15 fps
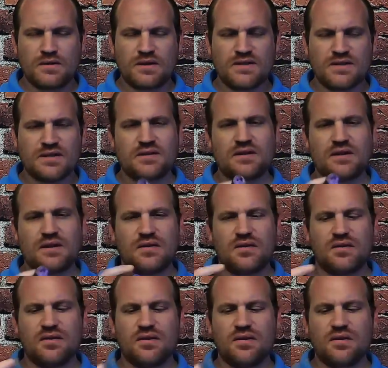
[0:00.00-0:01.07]
Tastes like the La
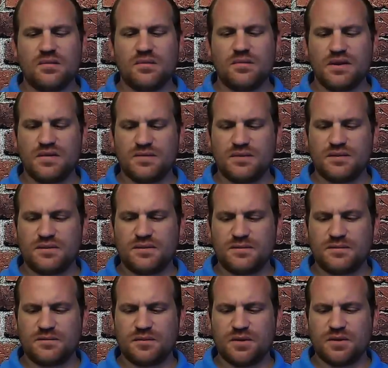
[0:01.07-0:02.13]
Gloria Cabanos
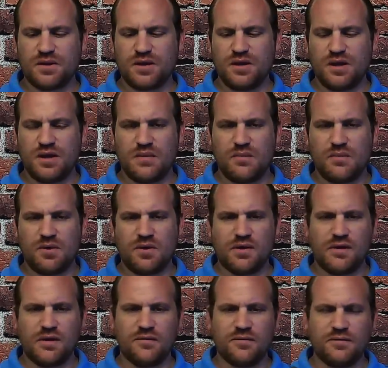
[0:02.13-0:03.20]
with the Connecticut
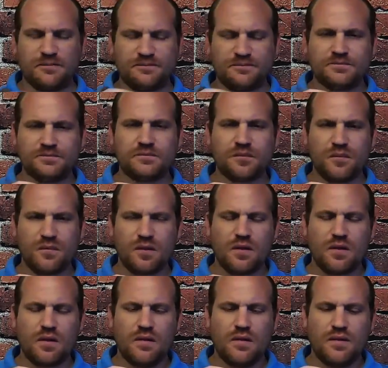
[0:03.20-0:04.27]
broadleaf.
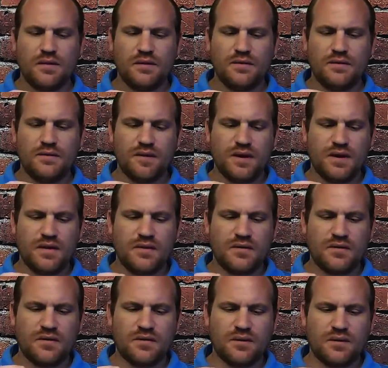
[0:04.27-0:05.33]
Very
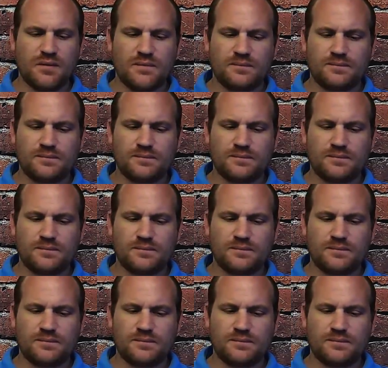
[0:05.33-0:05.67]
close to it.